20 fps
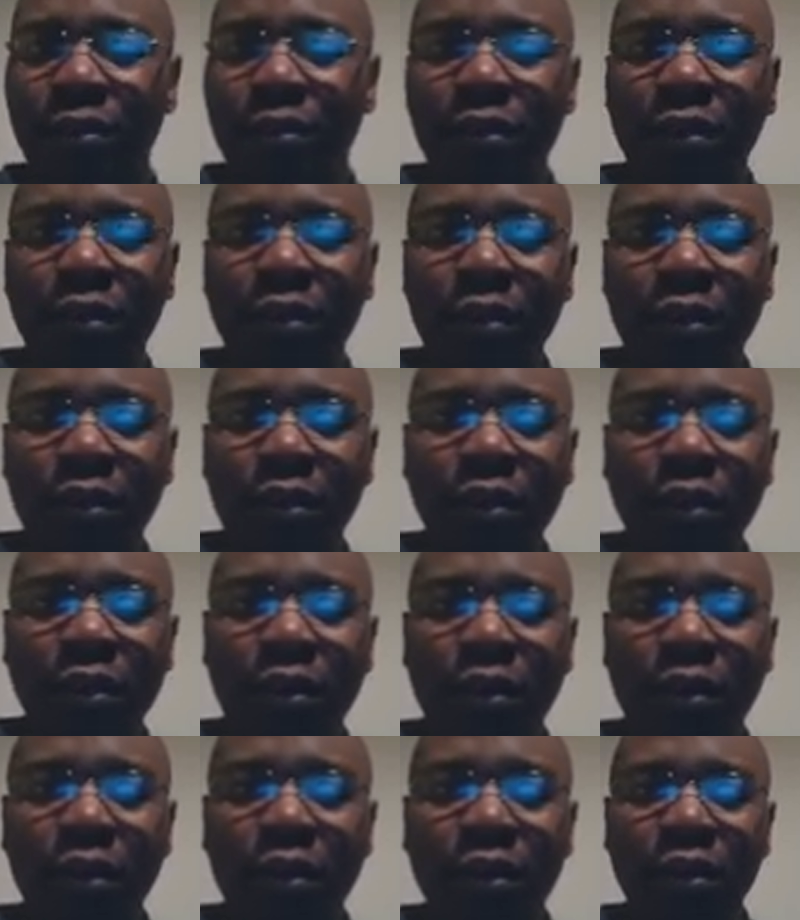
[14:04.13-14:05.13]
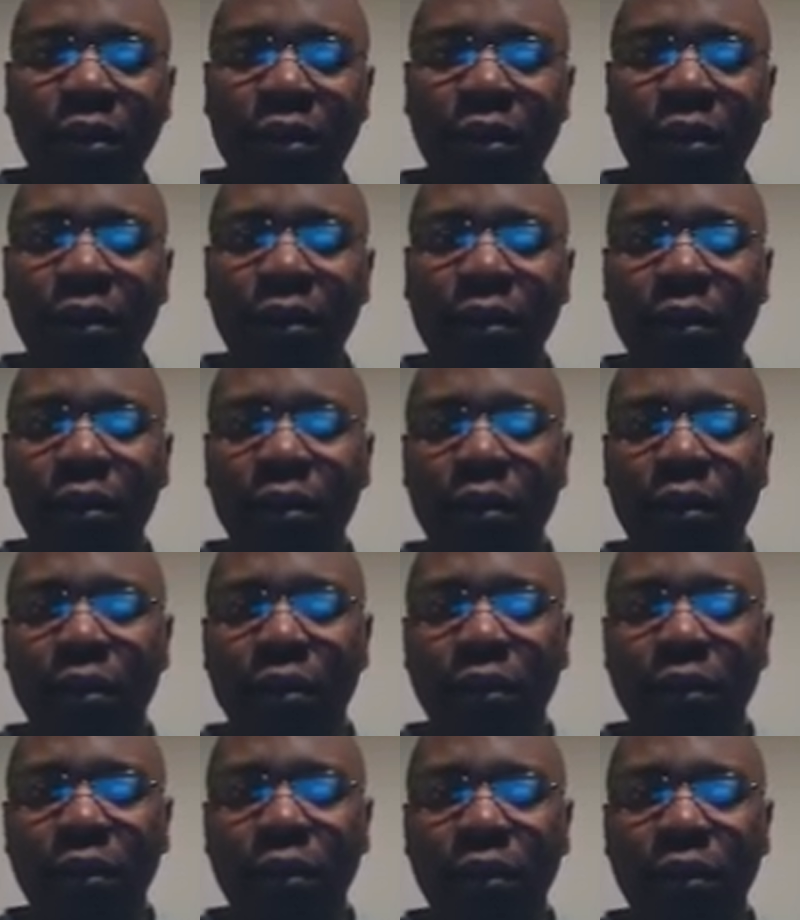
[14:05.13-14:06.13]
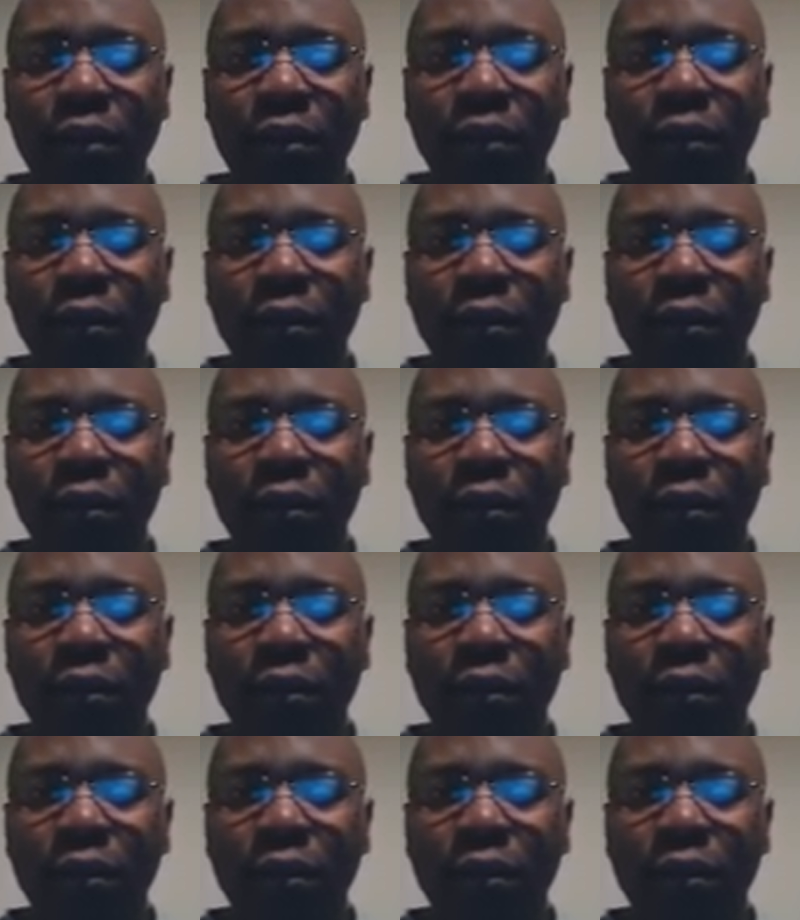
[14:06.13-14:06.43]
Nobody speaks.